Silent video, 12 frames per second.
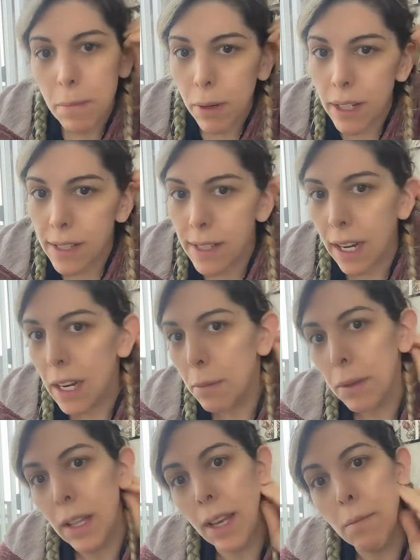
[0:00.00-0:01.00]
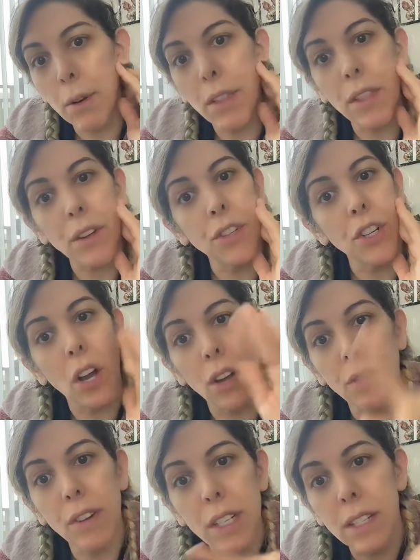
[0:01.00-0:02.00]
people can sign up and like put their
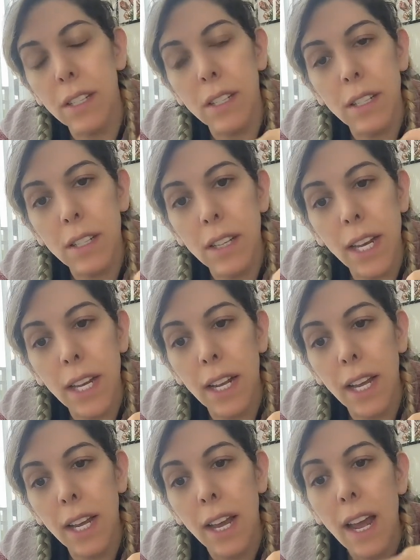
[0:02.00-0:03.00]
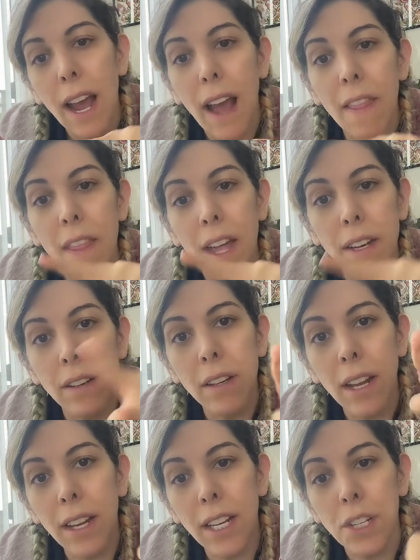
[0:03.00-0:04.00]
genres in it and
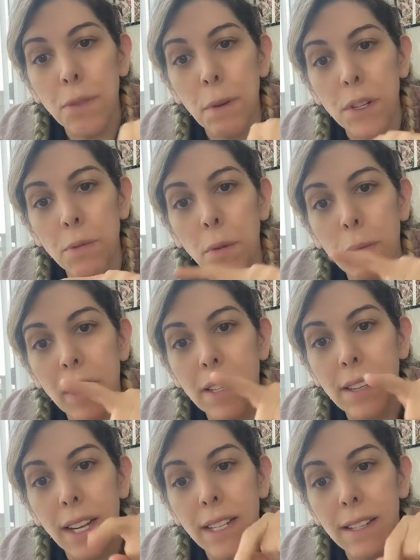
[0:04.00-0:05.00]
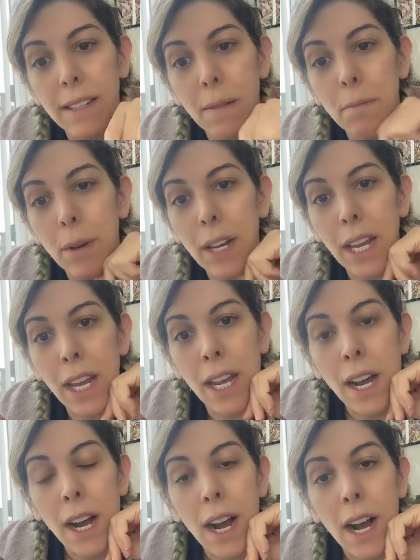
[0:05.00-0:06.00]
then each person will be assigned to
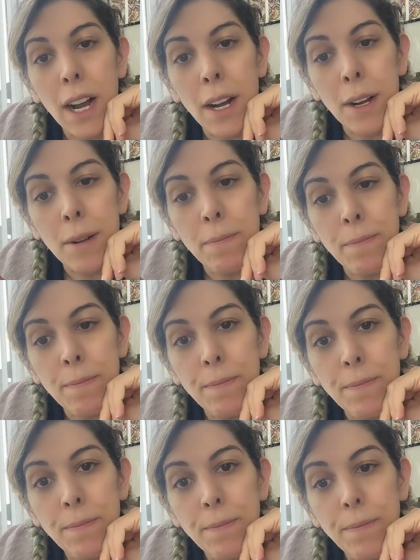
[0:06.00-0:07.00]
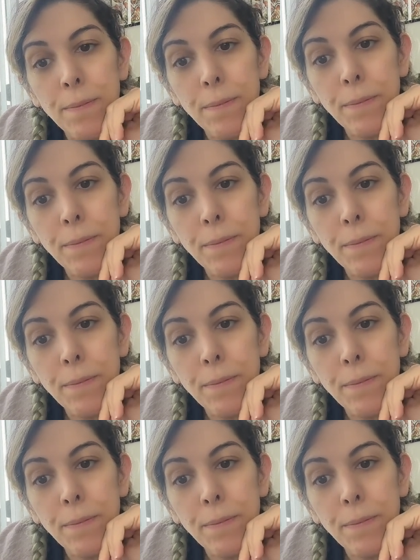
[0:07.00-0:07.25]
somebody um,